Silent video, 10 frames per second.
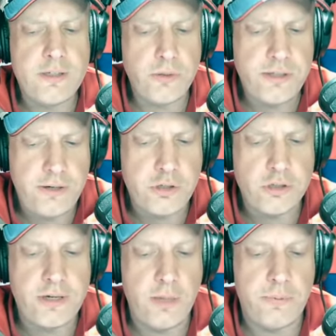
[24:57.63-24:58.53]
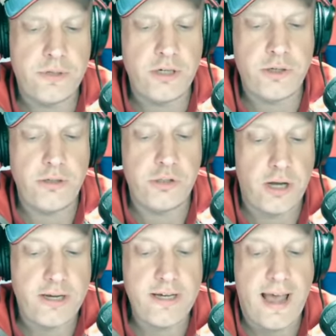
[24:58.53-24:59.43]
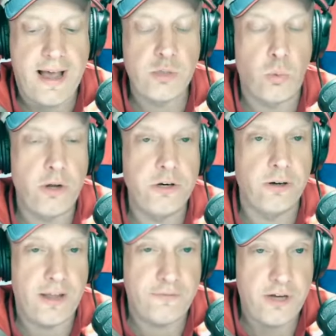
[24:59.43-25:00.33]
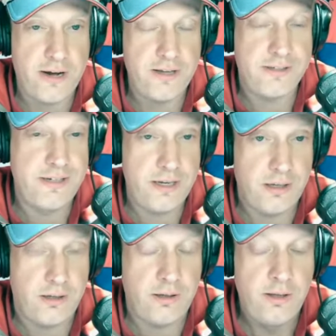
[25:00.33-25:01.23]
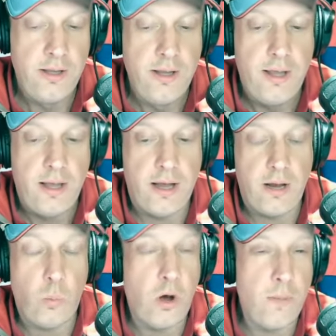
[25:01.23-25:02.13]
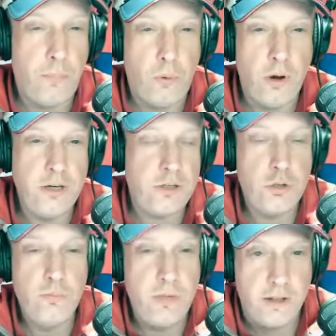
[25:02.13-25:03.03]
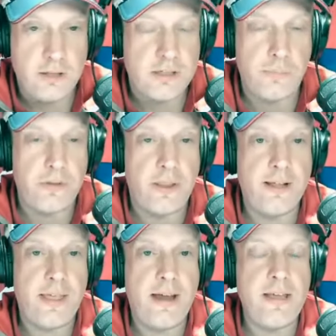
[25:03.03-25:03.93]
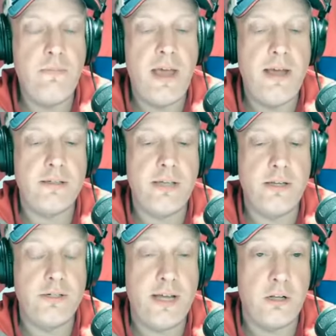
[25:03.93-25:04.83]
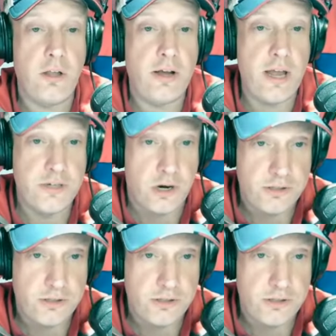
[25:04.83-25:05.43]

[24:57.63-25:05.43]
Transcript: So it's an interesting position. Chucky has 1 year left on his deal, $1.2 million, something like that he makes. And you take a look at